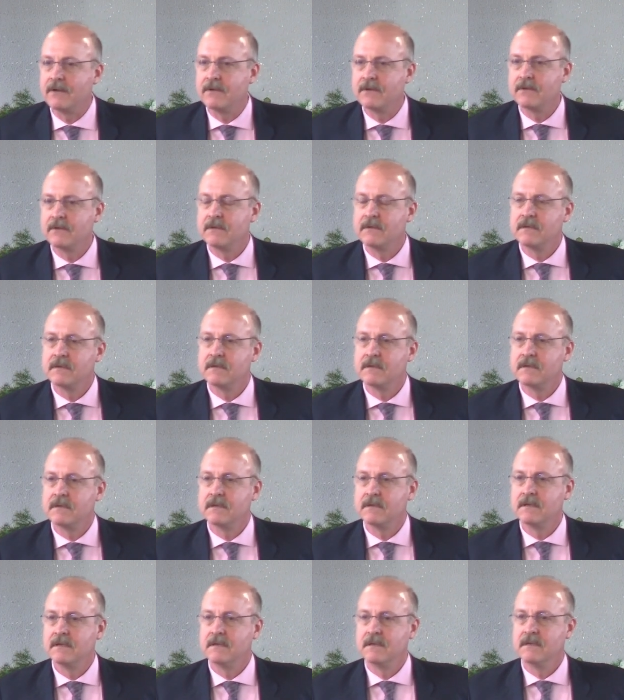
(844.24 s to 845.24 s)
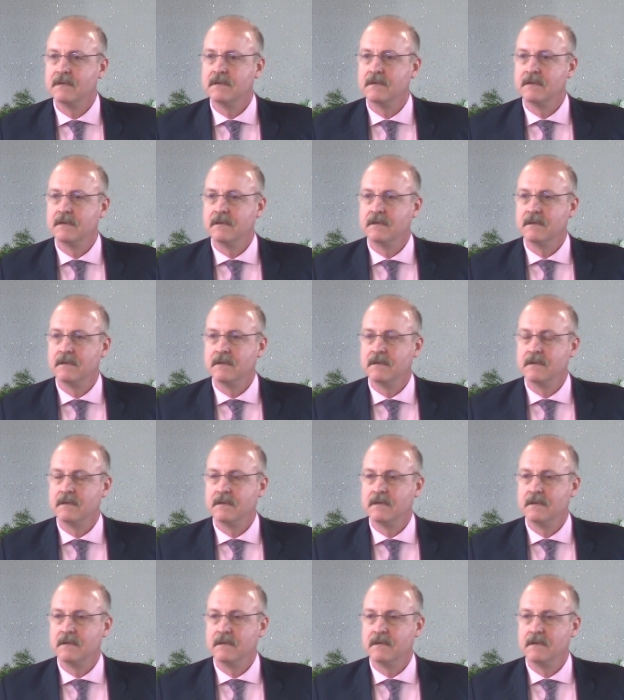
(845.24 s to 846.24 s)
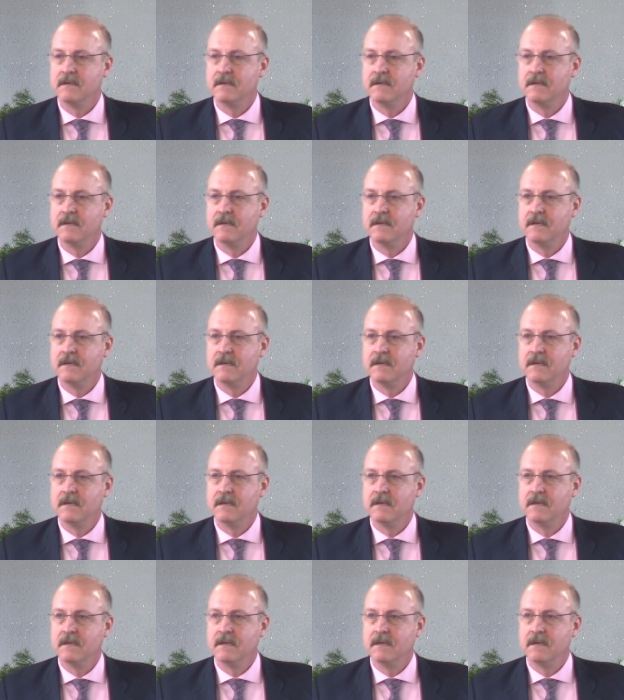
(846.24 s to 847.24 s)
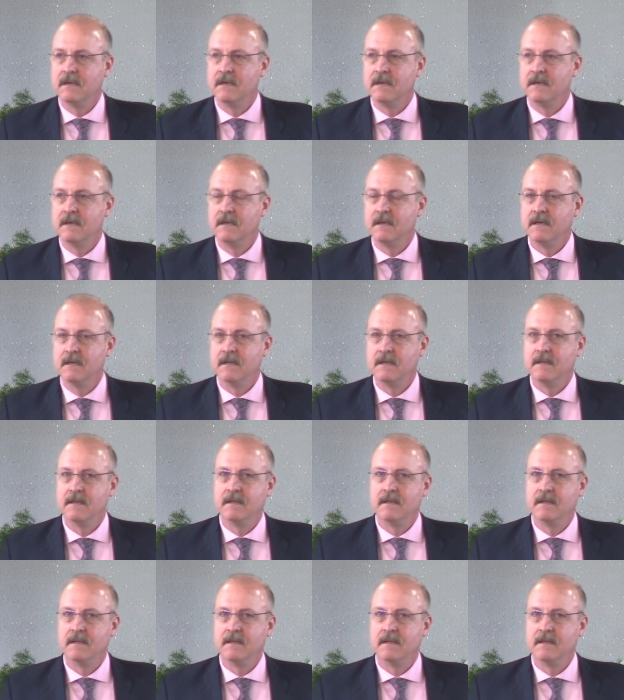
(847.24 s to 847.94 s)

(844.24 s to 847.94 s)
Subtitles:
Nobody speaks.